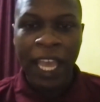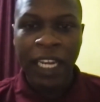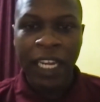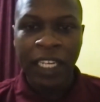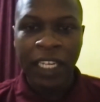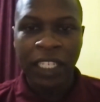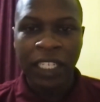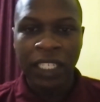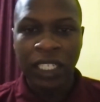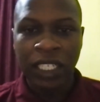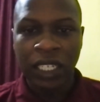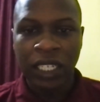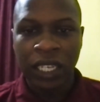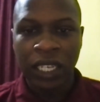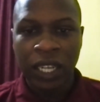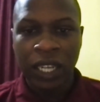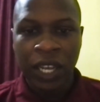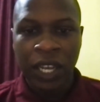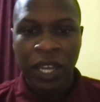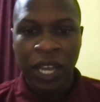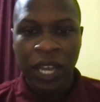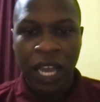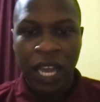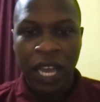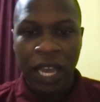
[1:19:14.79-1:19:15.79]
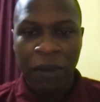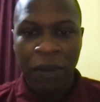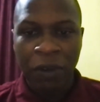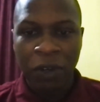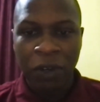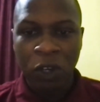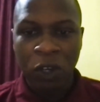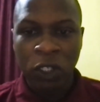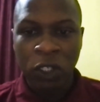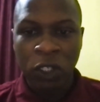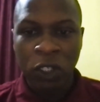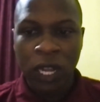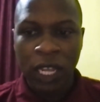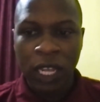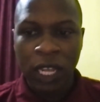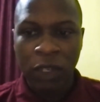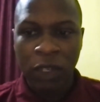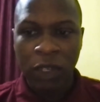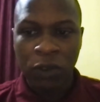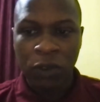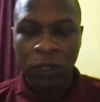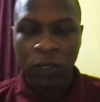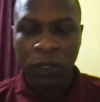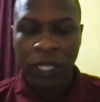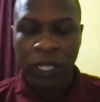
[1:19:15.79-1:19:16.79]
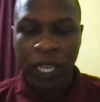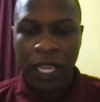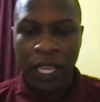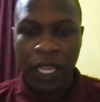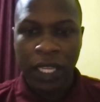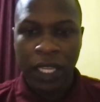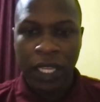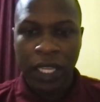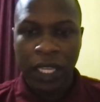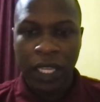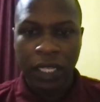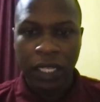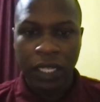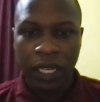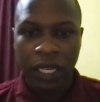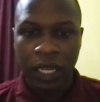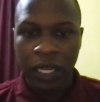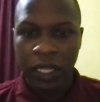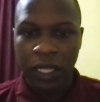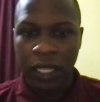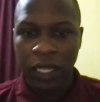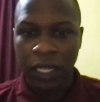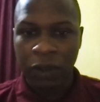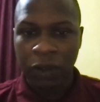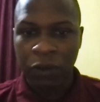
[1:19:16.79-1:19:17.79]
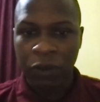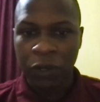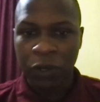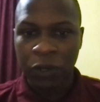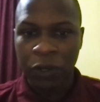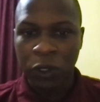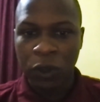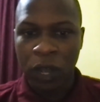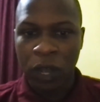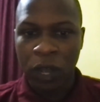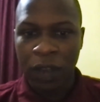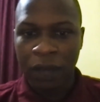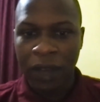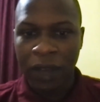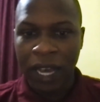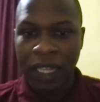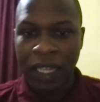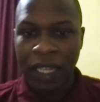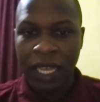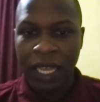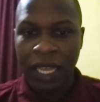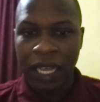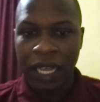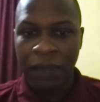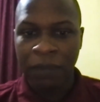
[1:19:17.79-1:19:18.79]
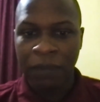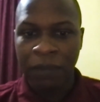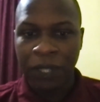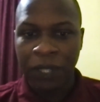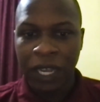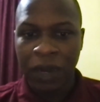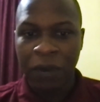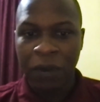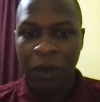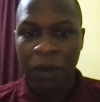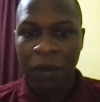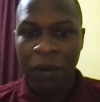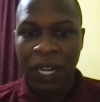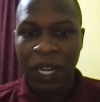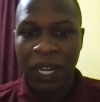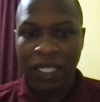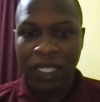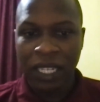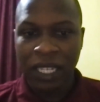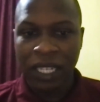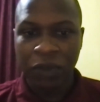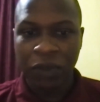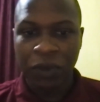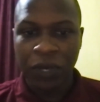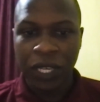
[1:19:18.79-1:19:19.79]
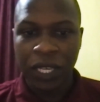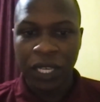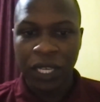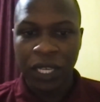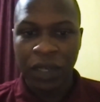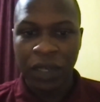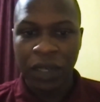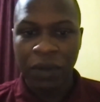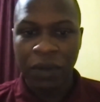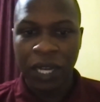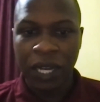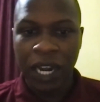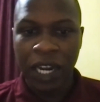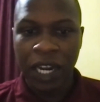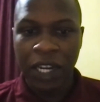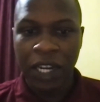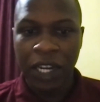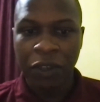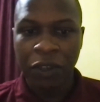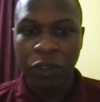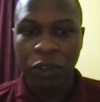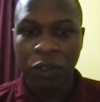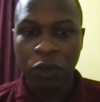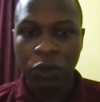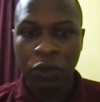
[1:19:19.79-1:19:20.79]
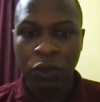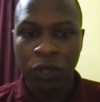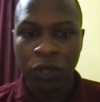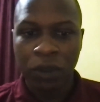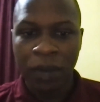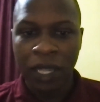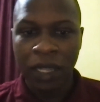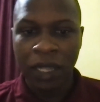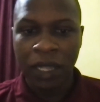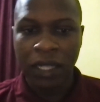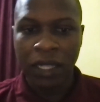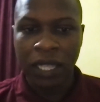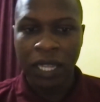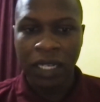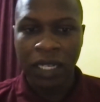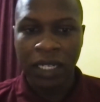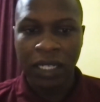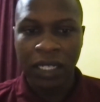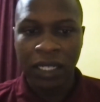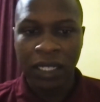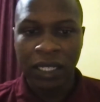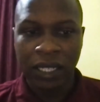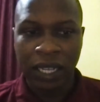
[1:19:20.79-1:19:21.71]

And I would also like to say that we also have other webinars that we carry on through the month.